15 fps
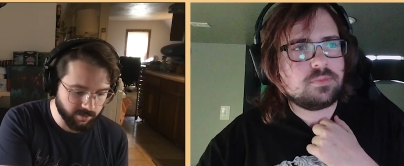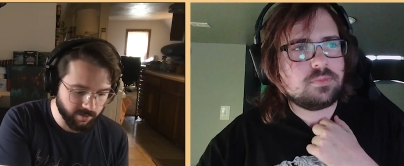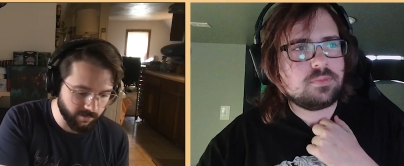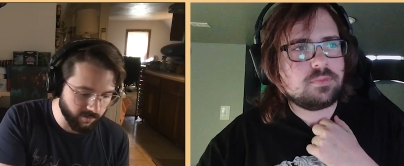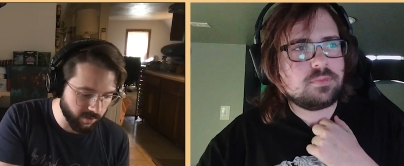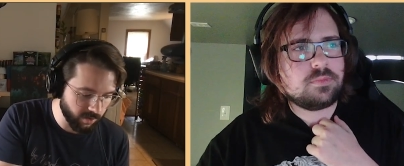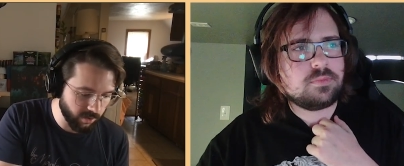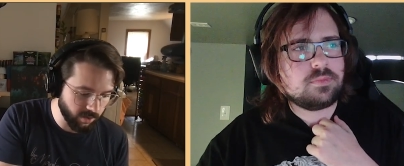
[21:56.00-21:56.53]

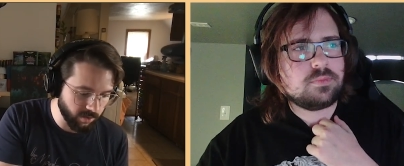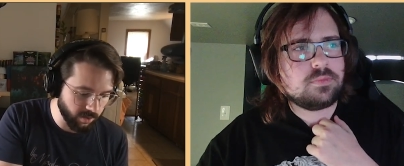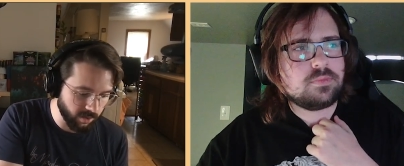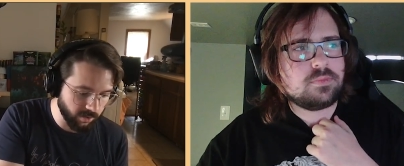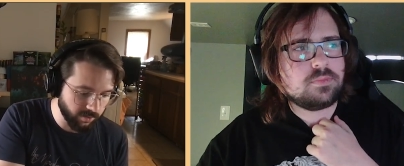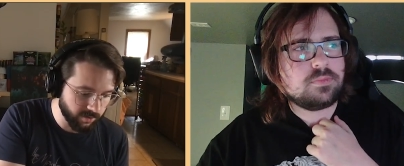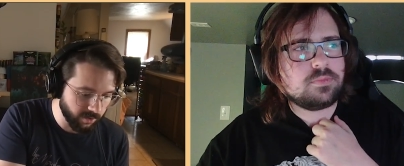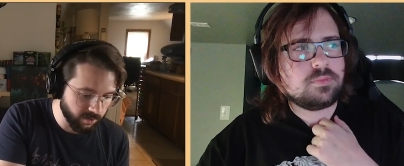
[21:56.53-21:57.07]
Speaker 1: 7, 8,
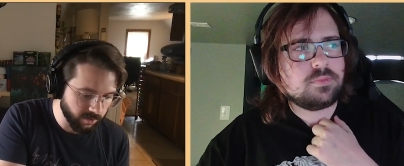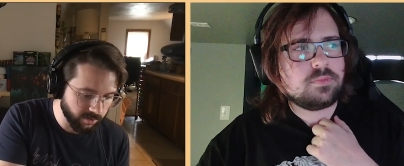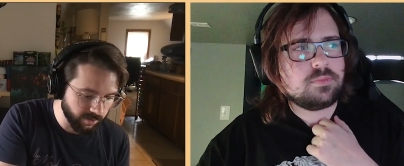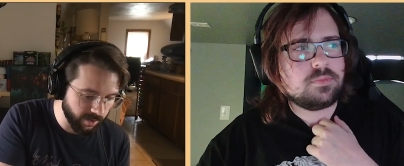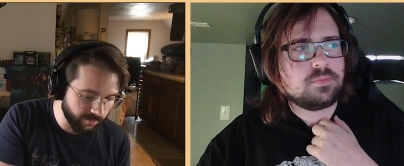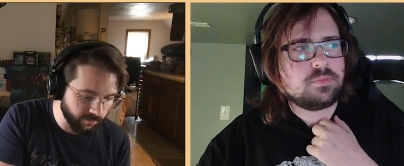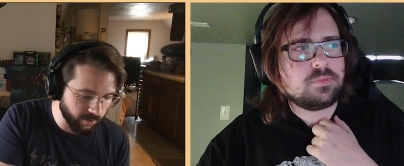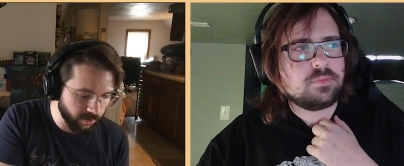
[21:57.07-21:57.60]
9, 10,
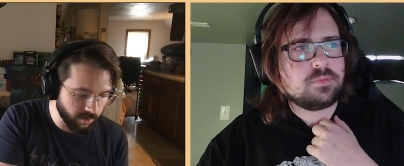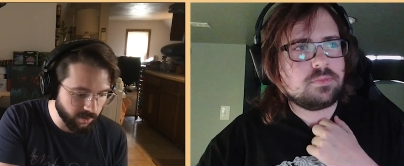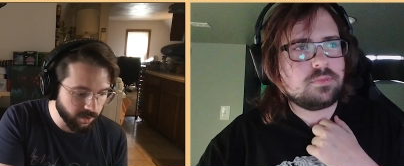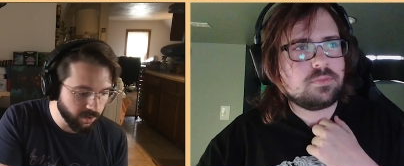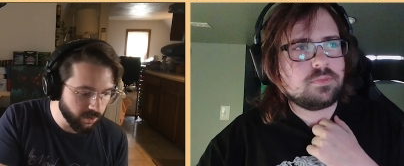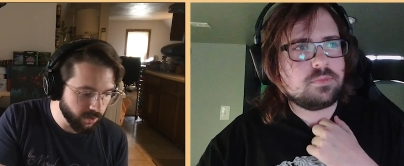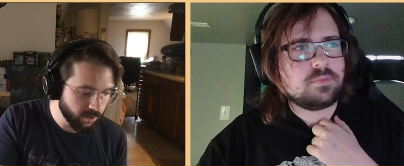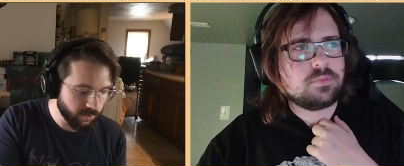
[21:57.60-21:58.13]
11
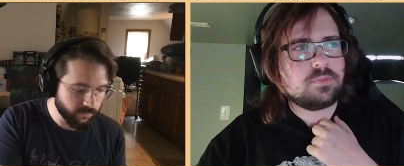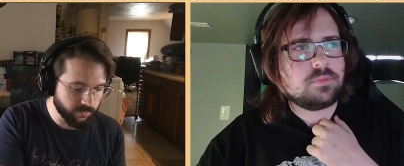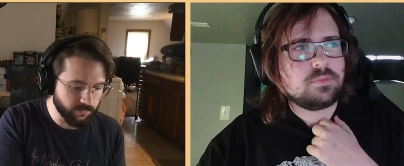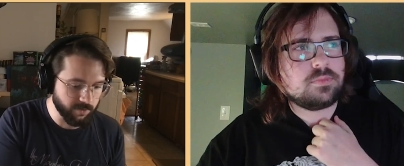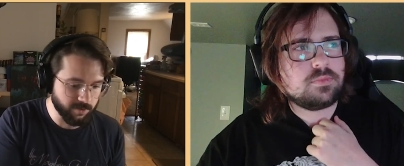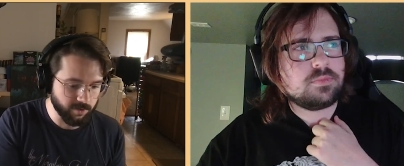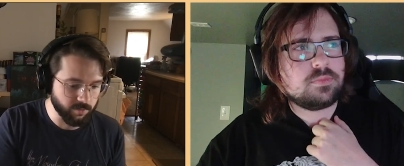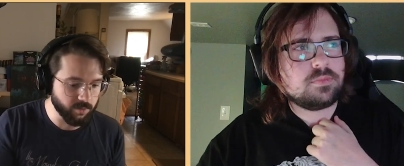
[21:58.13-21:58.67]

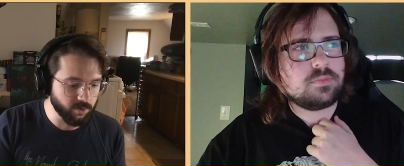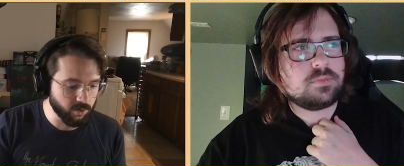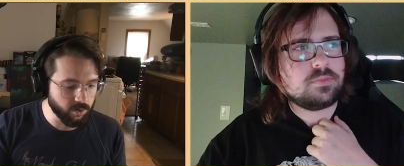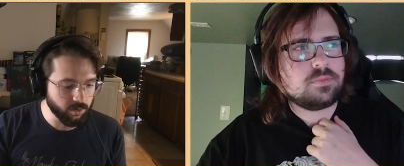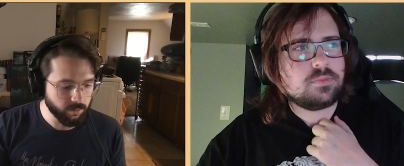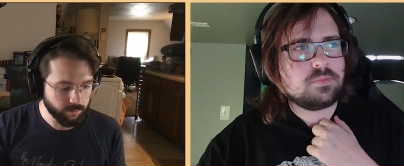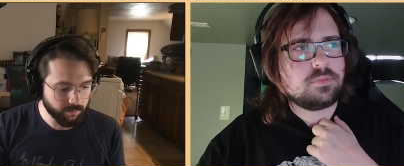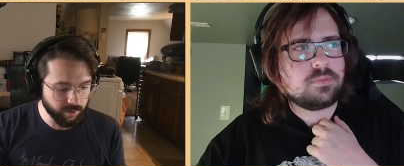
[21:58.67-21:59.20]

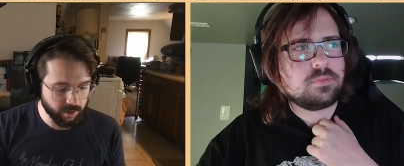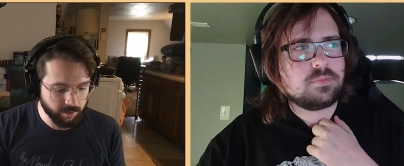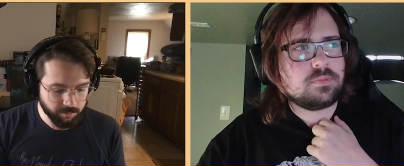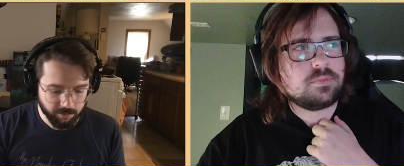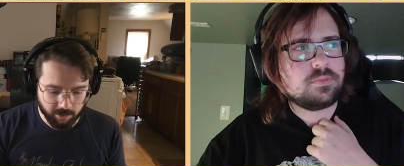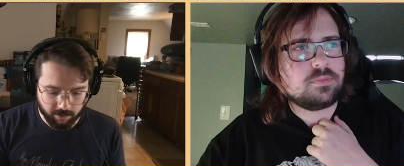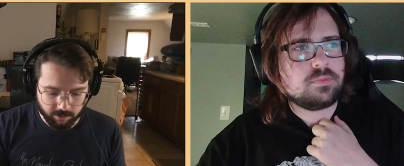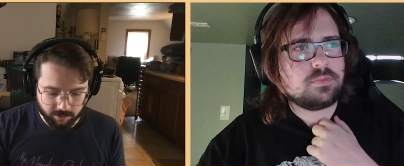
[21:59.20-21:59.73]
visible mana
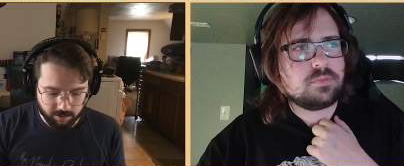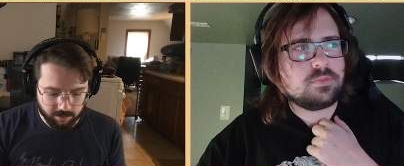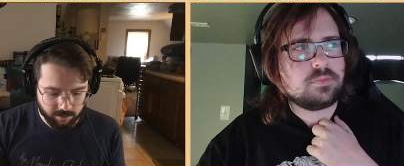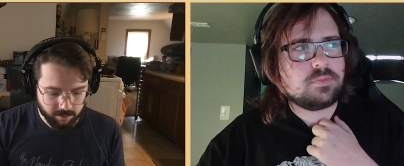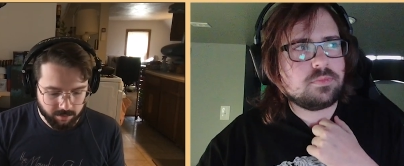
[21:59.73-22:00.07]
production.